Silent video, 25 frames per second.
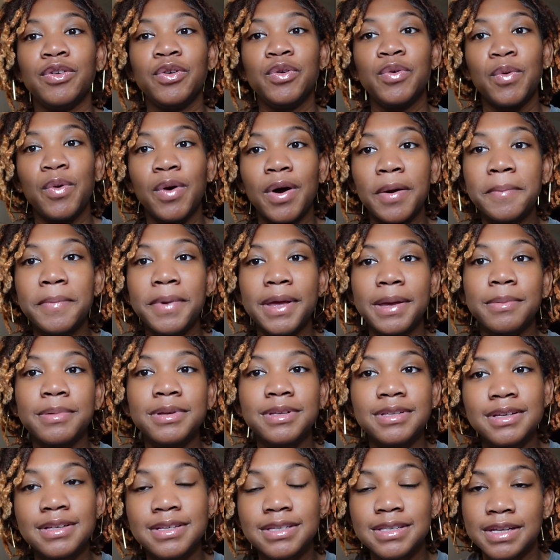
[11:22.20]
you want baby
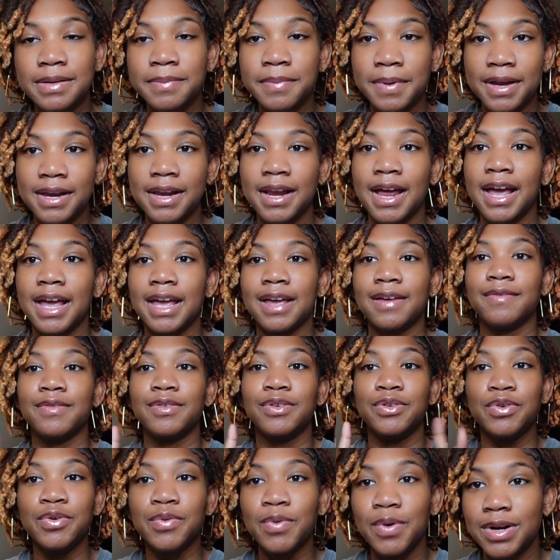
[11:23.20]
to sleep at night, if
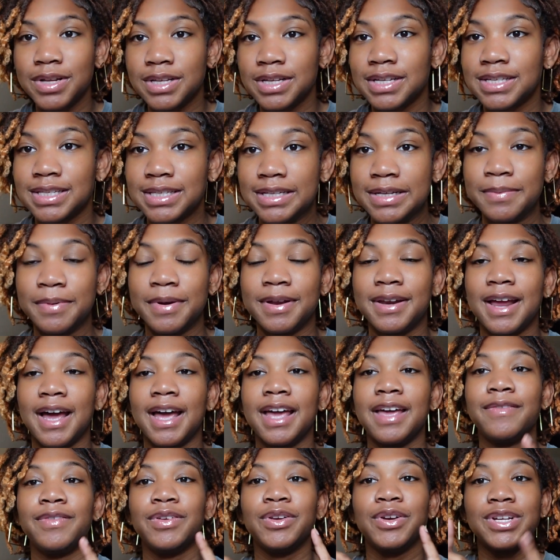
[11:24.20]
you want to sleep at night,
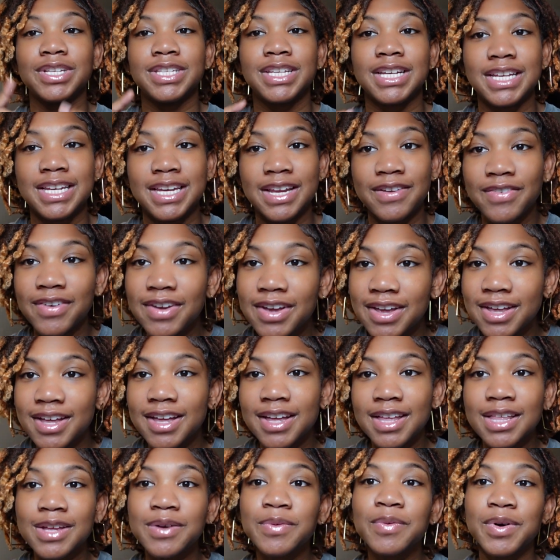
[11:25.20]
if your significant
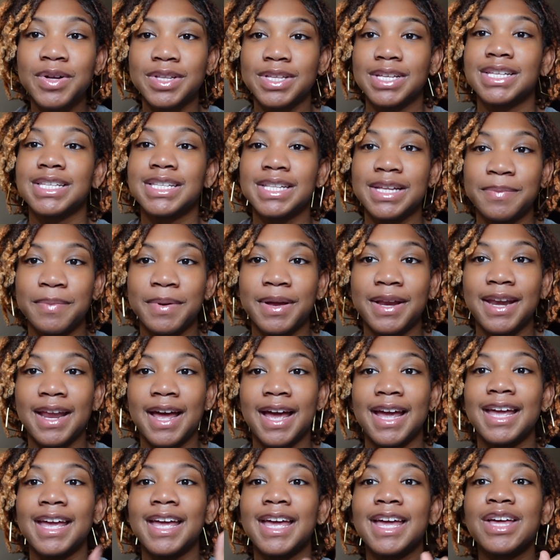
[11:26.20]
other wants to sleep at
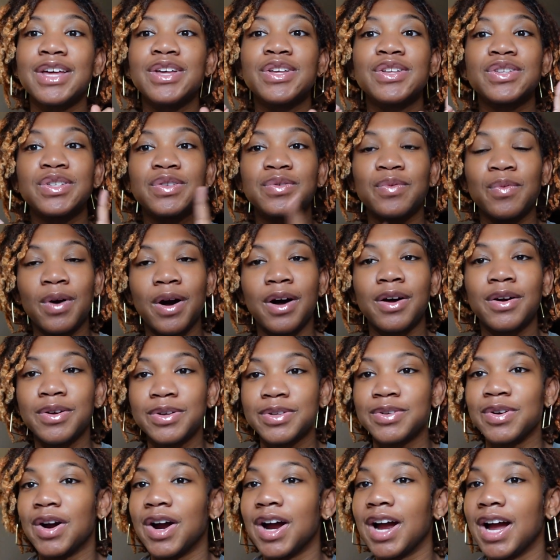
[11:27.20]
night, swaddles
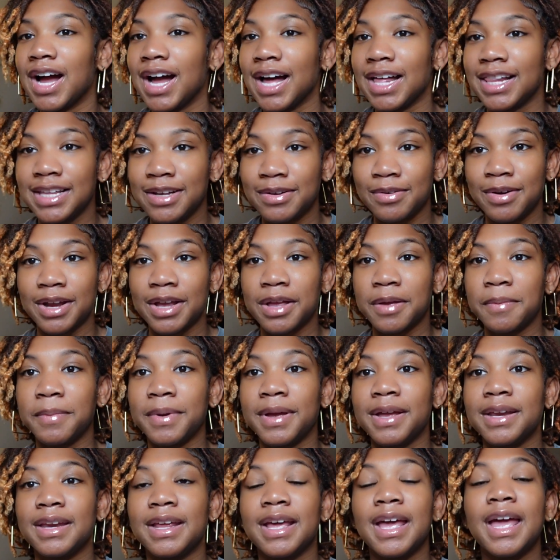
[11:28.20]
are highly
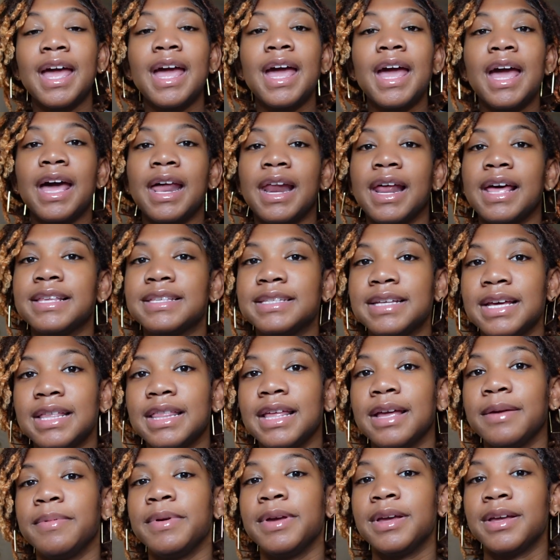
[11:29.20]
recommended. And I say
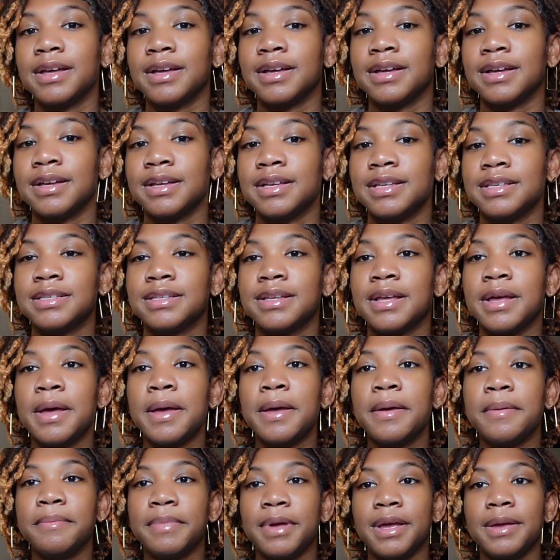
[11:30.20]
that because
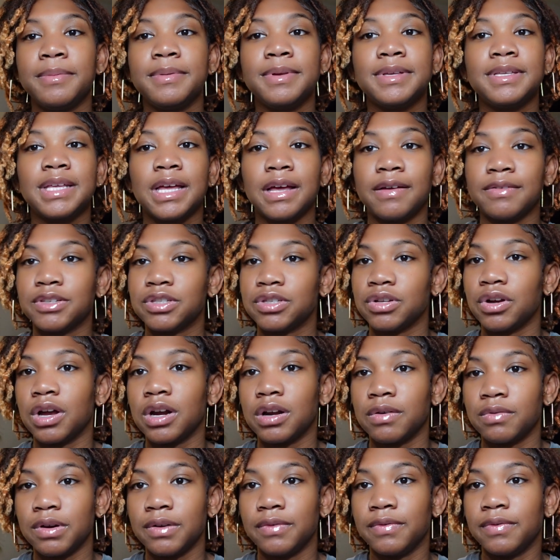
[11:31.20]
babies have
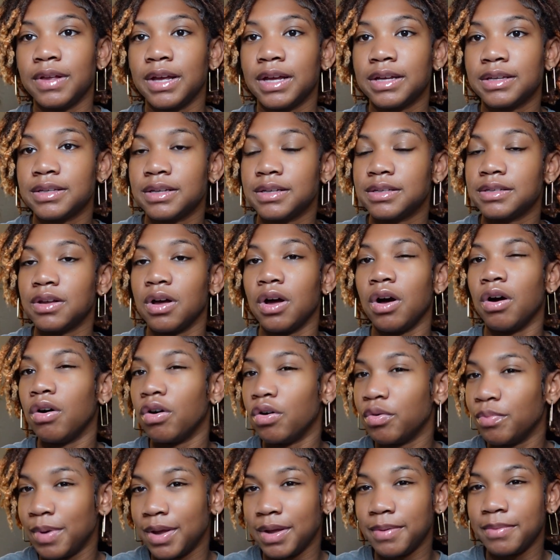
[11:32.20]
starter reflexes.
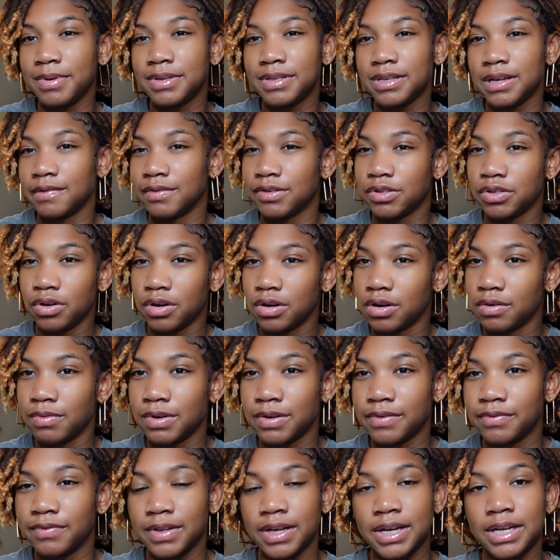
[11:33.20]
All babies have starter
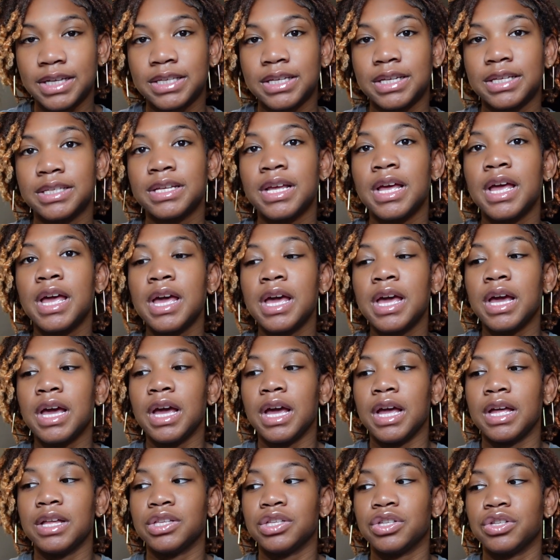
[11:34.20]
reflexes.
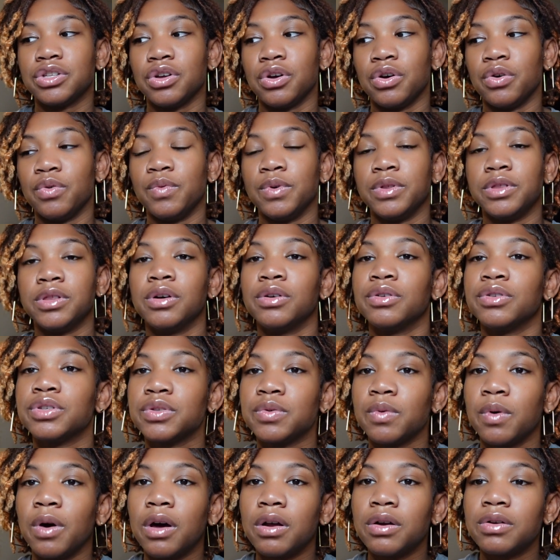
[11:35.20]
And so with those
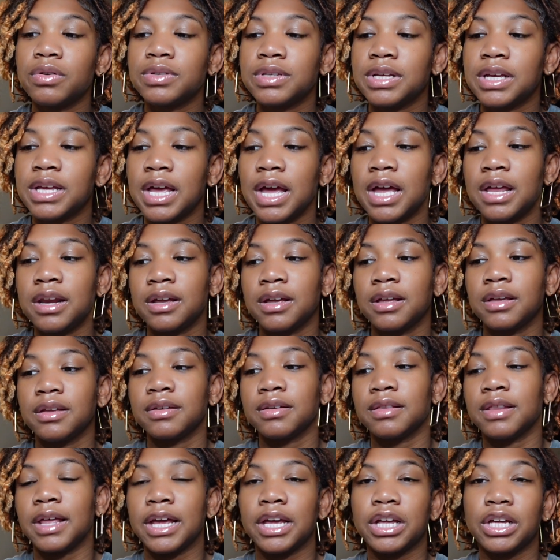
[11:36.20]
swaddles, it kind of
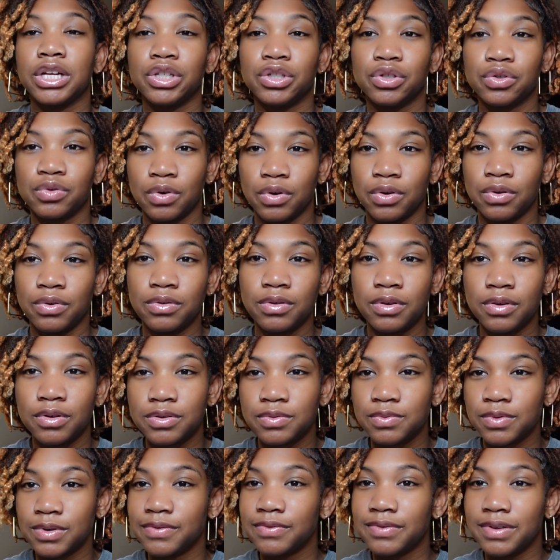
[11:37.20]
like control
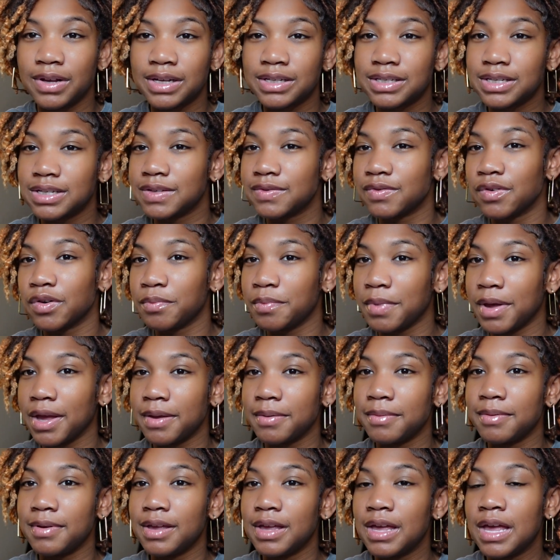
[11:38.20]
those reflexes for
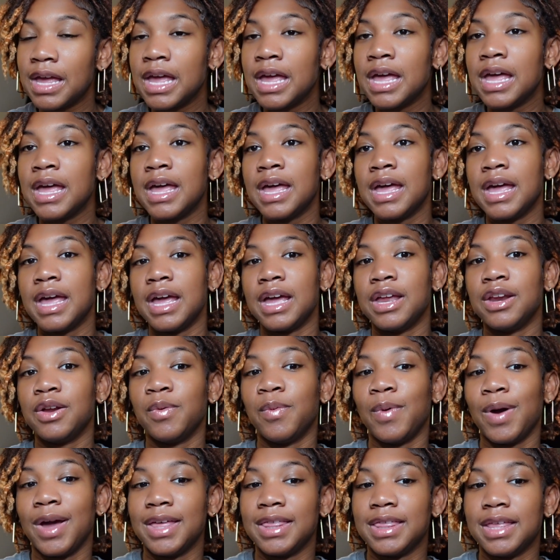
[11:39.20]
baby in a
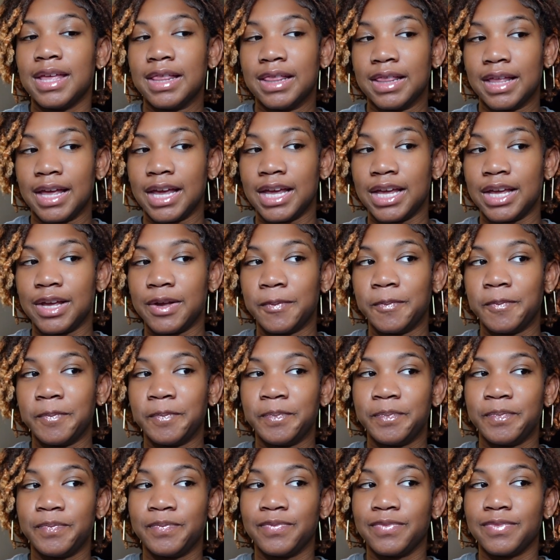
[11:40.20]
way that like
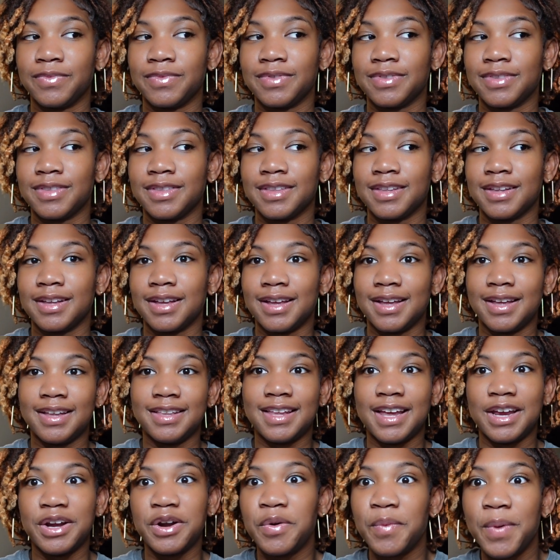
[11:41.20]

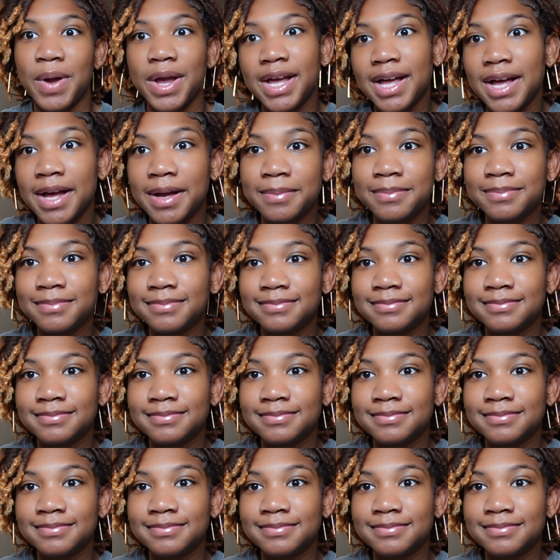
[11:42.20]
they don't wake up.